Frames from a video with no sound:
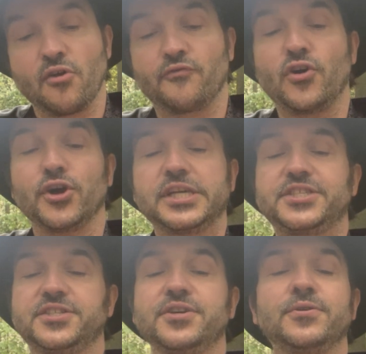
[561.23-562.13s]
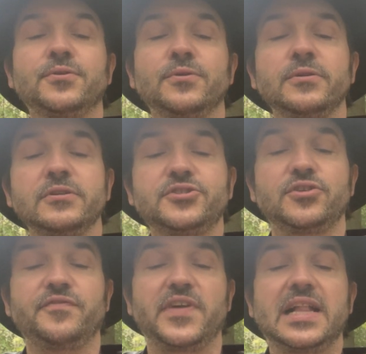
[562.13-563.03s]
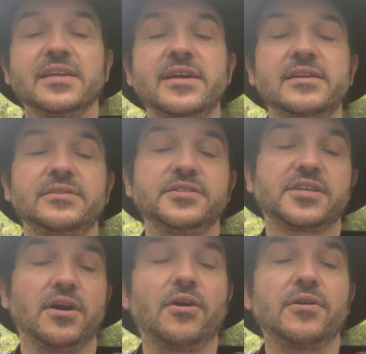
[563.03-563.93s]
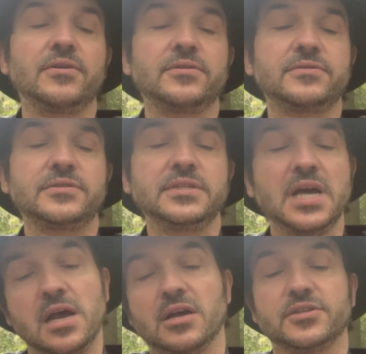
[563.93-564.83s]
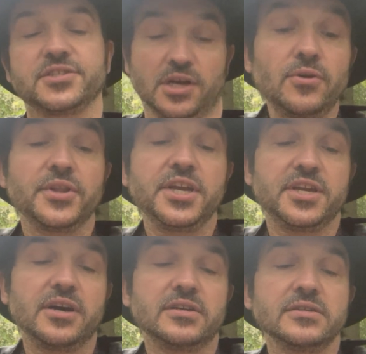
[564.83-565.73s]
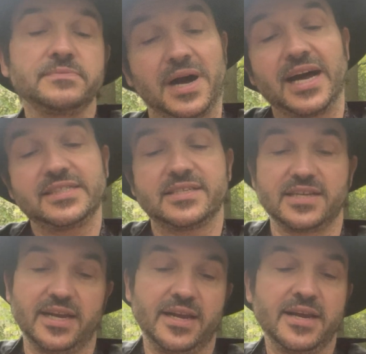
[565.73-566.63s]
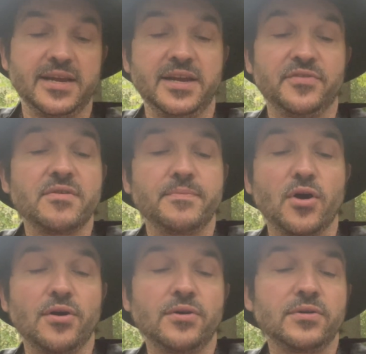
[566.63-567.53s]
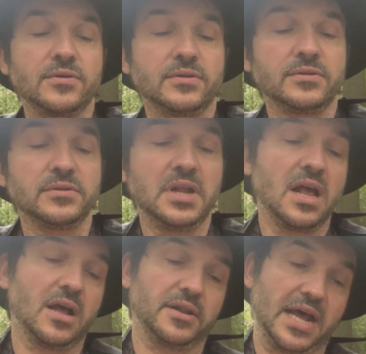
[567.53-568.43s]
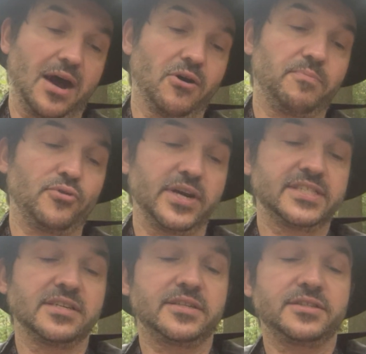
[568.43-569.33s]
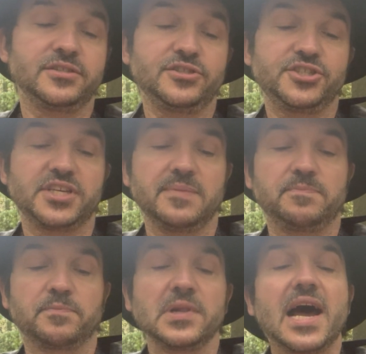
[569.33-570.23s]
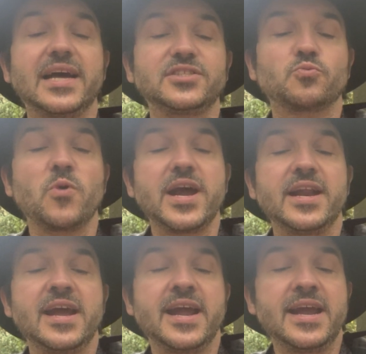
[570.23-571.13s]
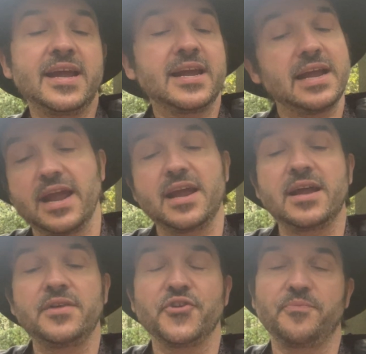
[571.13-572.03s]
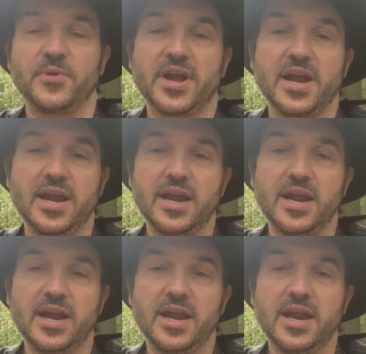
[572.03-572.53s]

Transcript: for you stole Trevelyan's corn, so the young might see the morn. Now a prison ship lies waiting in the bay.